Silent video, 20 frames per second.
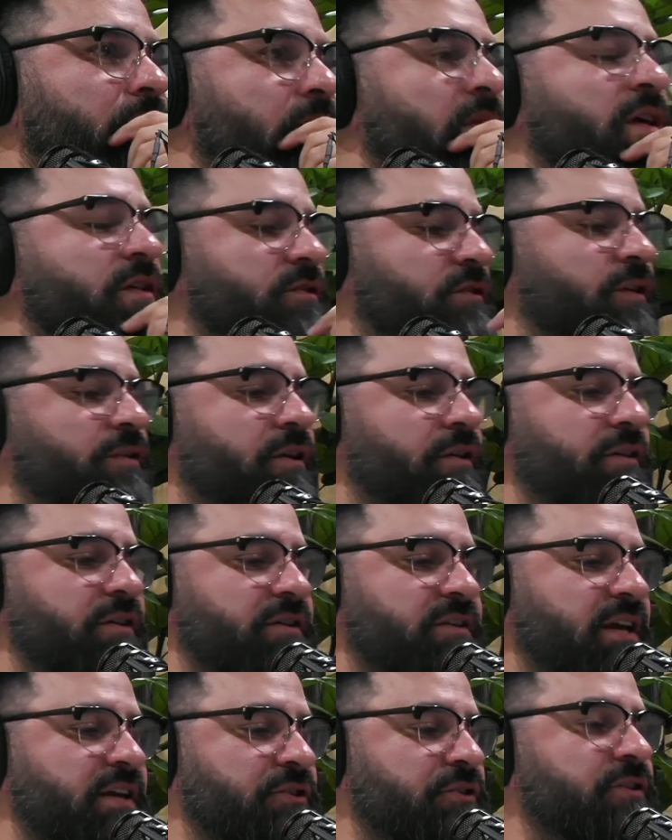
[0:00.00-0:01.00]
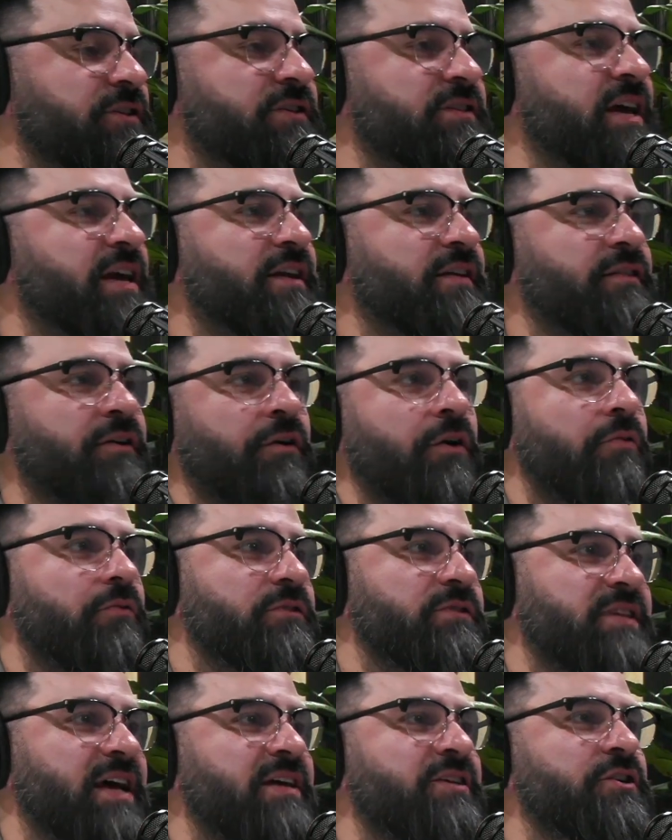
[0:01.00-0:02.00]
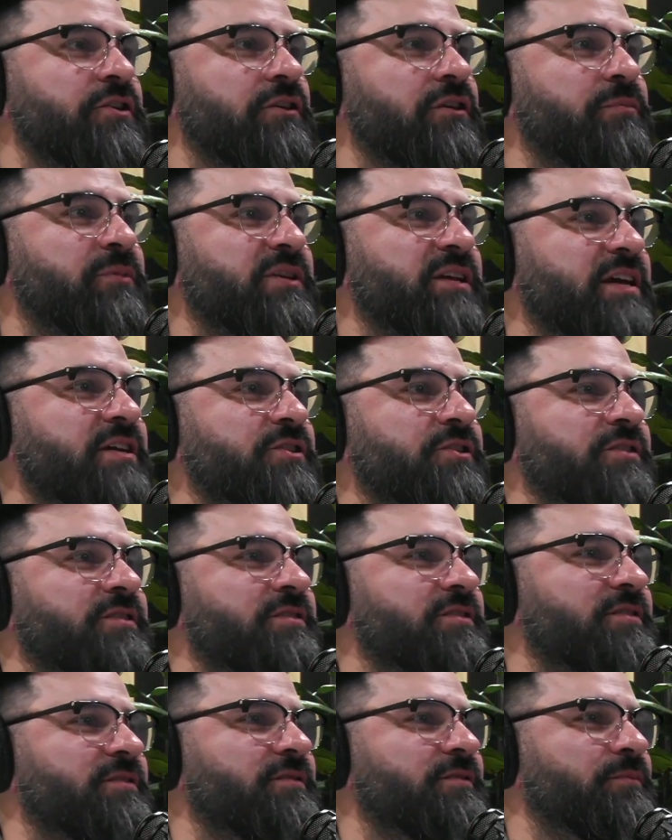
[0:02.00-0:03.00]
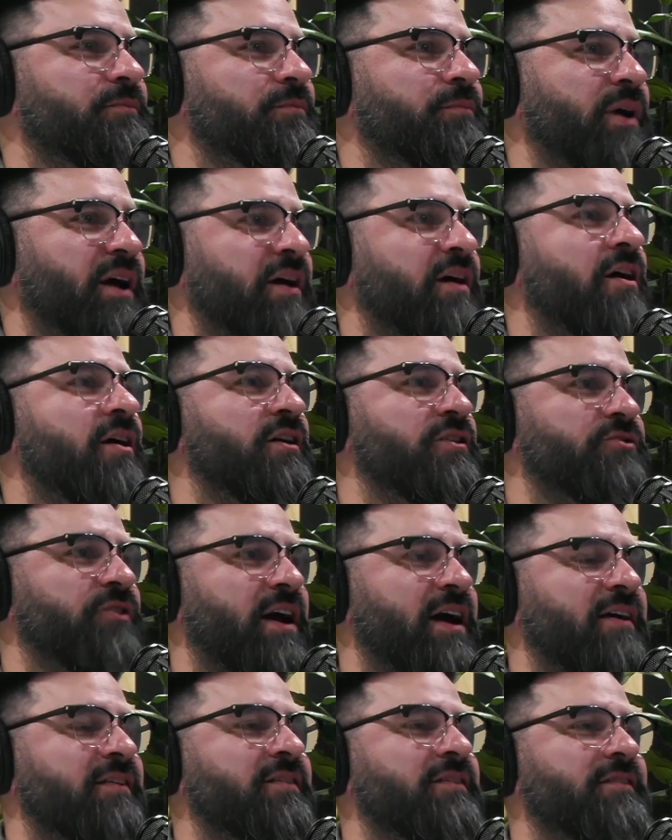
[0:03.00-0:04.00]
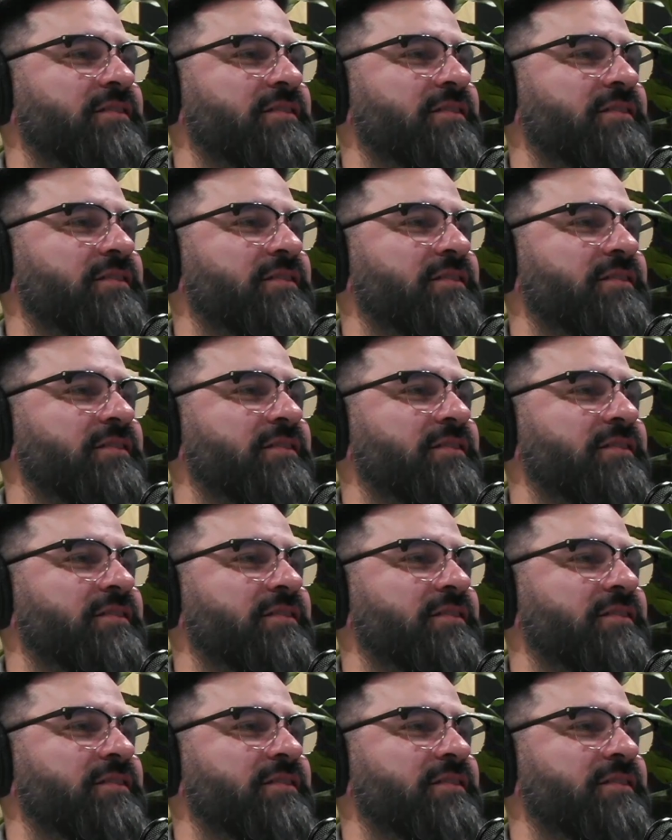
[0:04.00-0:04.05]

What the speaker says: So they're essentially setting their own statute of limitations by contract.